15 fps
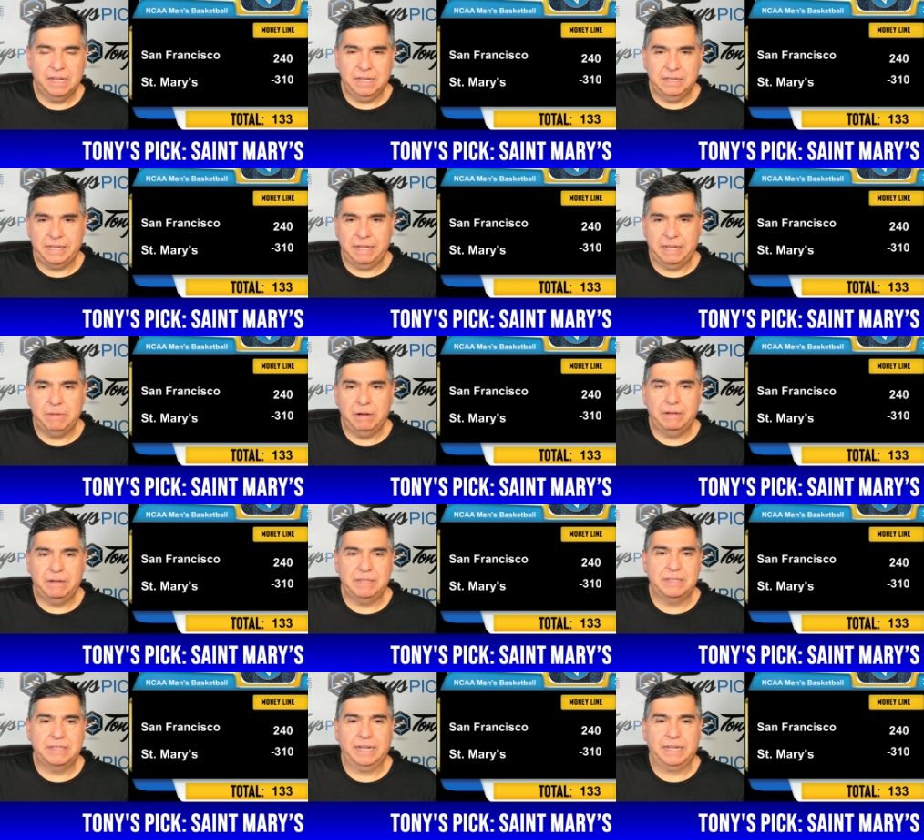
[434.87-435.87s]
St.
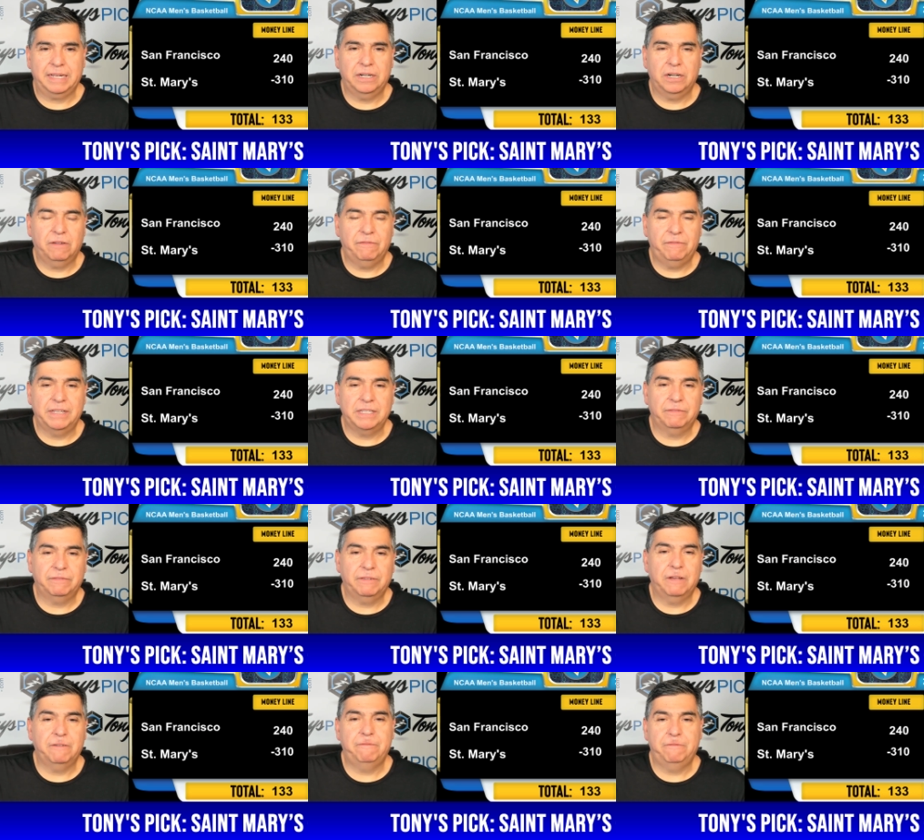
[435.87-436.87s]
Mary's is second in offensive
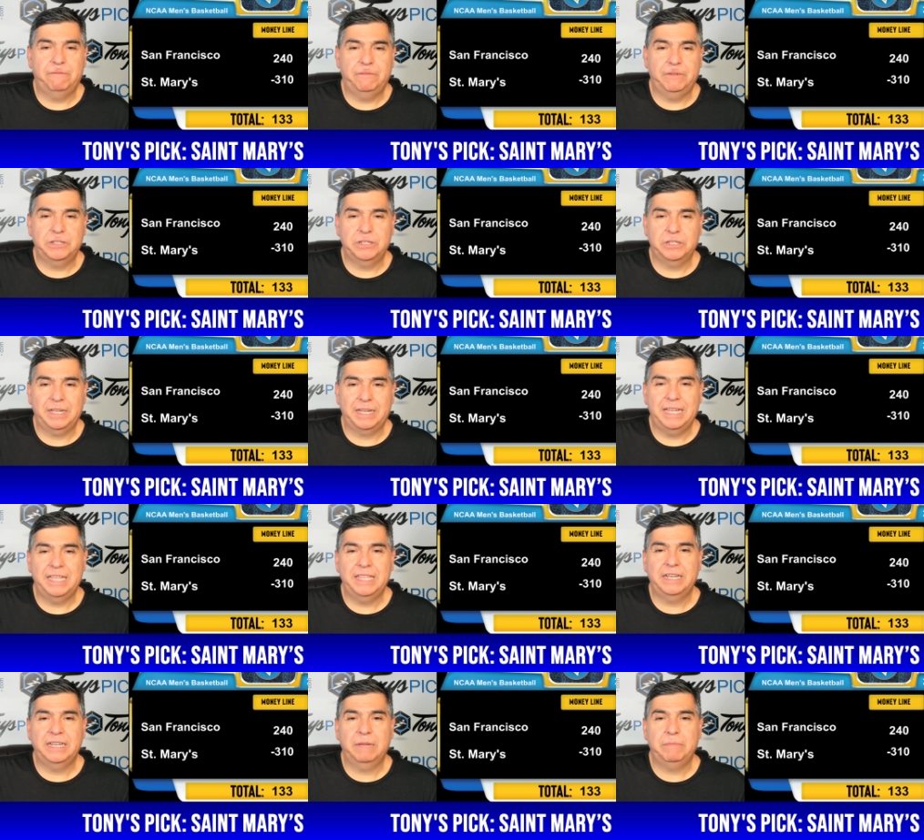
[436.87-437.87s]
efficiency
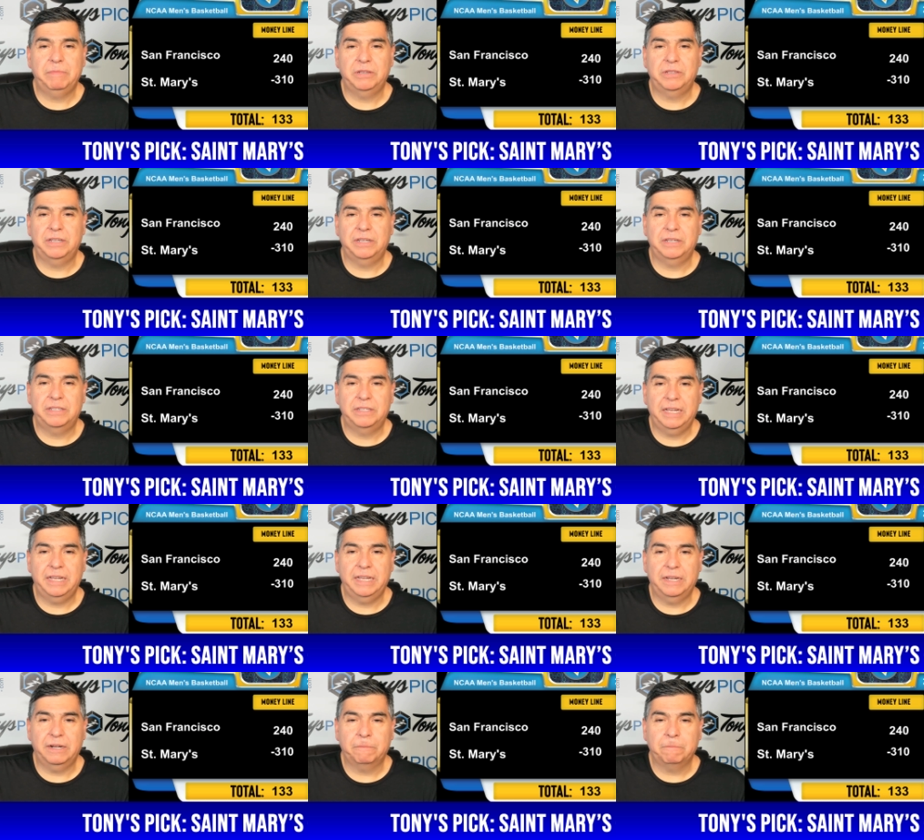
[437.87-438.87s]
in the
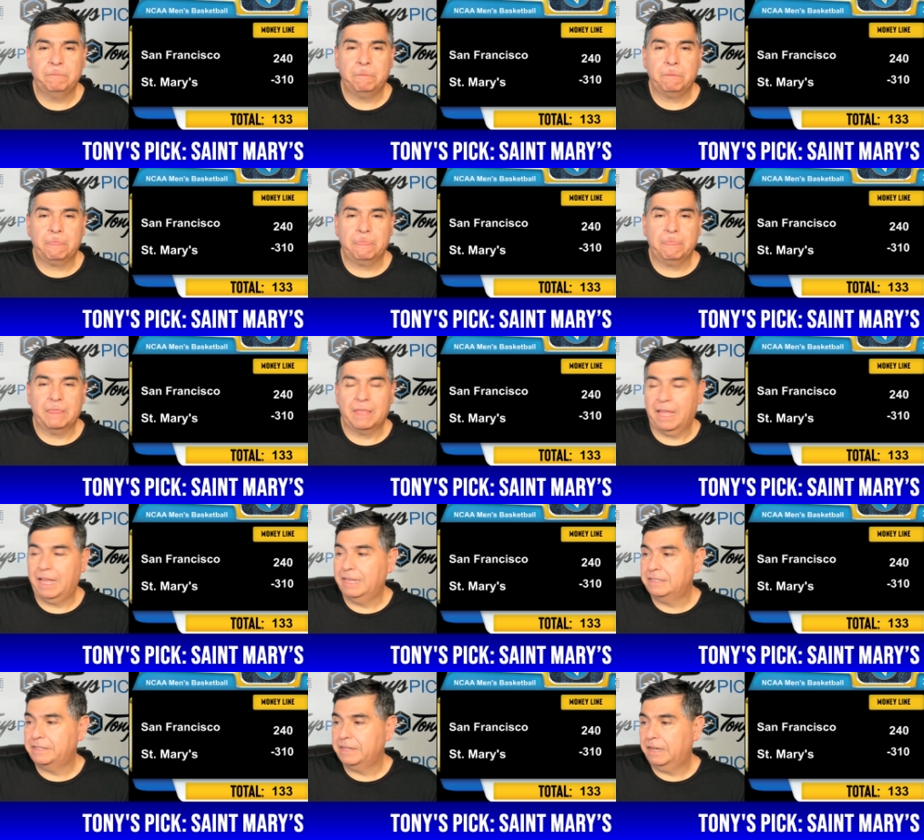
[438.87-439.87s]
WCC here as